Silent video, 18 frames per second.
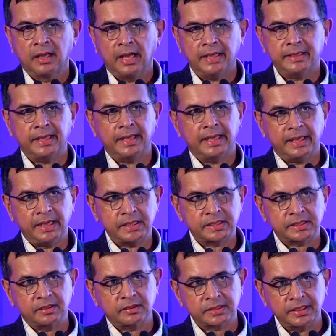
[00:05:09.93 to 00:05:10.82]
I think
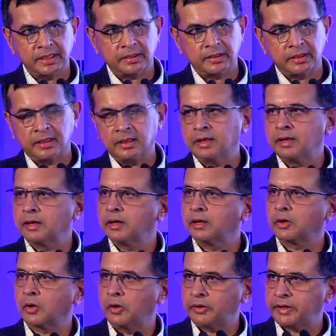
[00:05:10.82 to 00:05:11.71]
Harish said
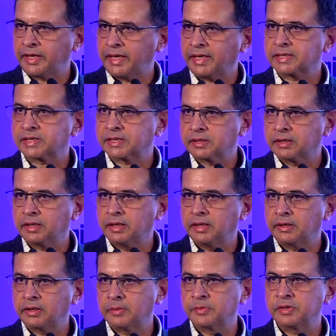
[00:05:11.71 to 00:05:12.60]
the context
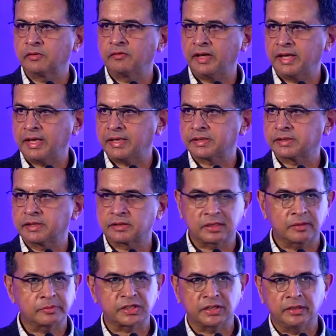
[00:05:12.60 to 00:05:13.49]
in terms of various
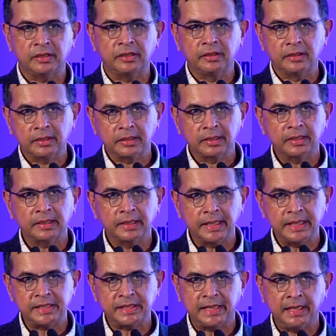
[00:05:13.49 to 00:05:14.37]
disruption in
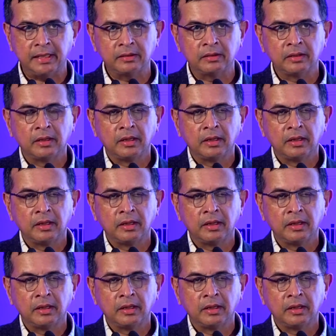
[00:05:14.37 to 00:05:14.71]
retail.